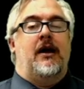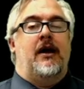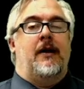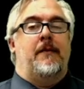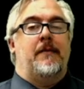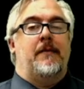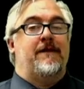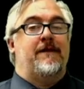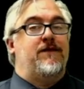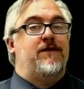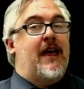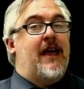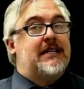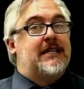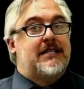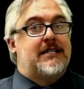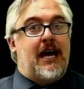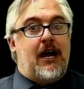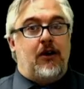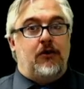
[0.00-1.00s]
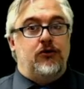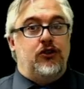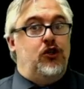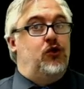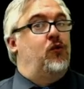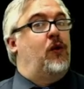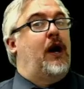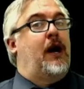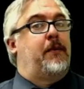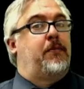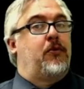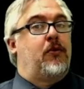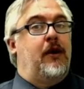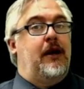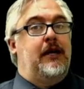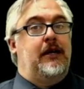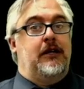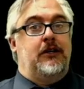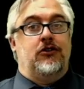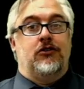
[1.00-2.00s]
If that's how you
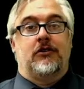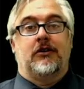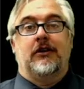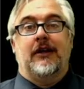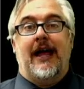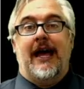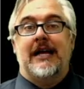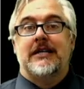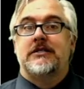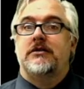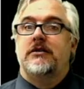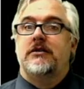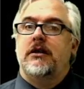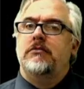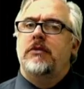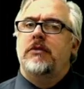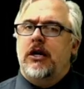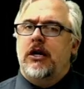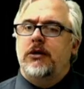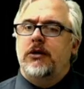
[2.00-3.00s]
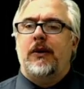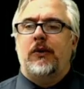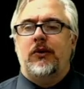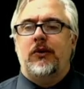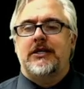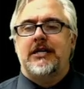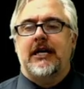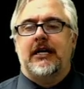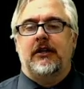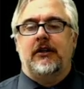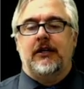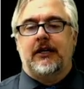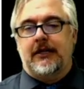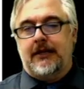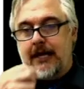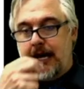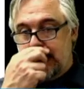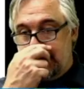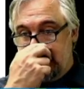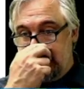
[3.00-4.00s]
operate in your class, then you might want to take a look at
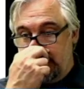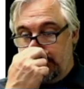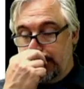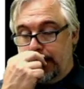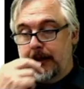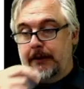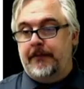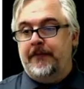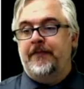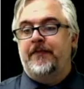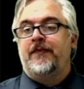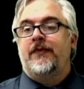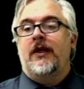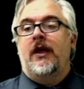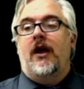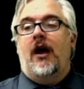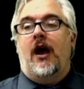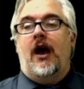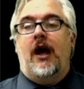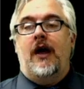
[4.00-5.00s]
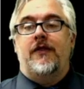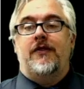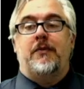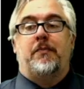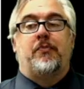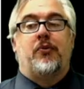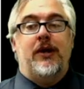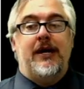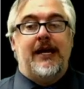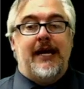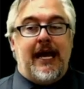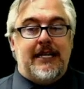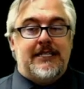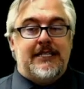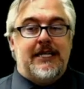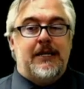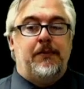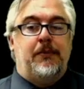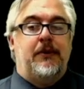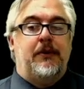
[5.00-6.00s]
that template. The pre-K
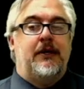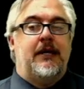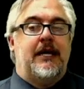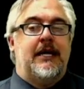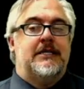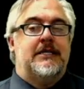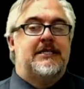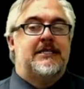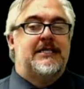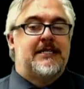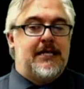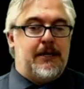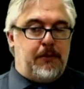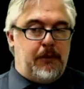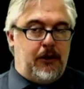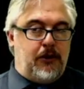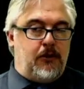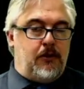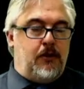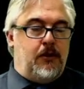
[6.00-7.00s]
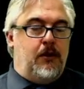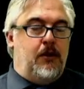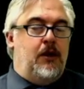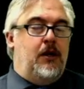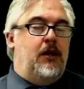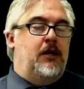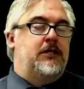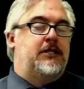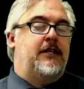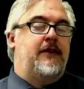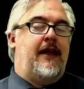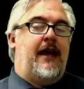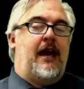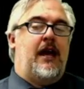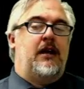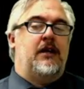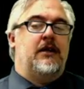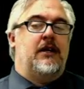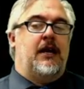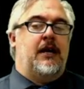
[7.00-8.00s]
template is similar to
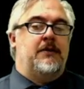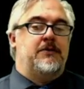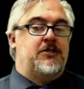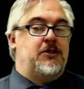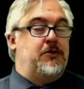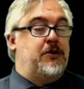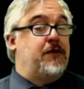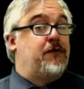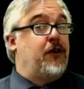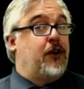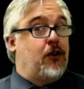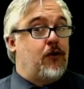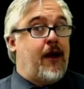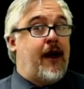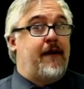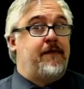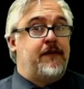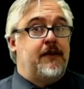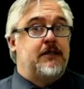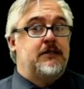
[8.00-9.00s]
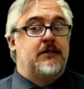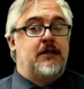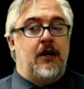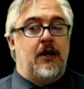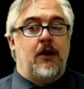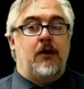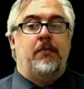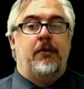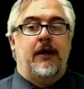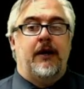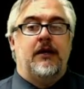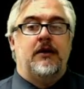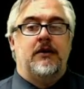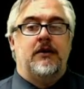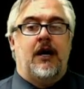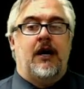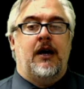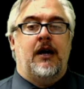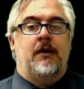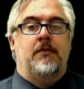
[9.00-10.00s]
that, so different graphics there, but
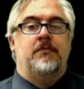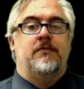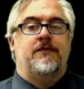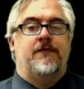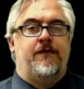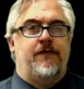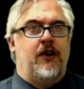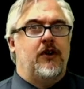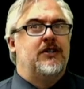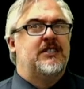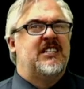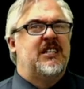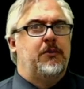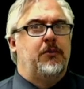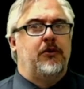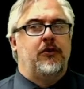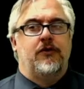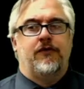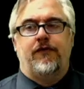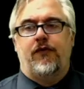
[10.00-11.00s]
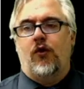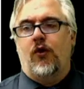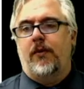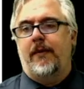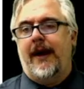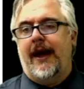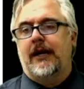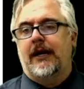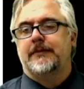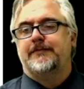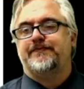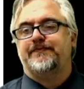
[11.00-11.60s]
very similar format.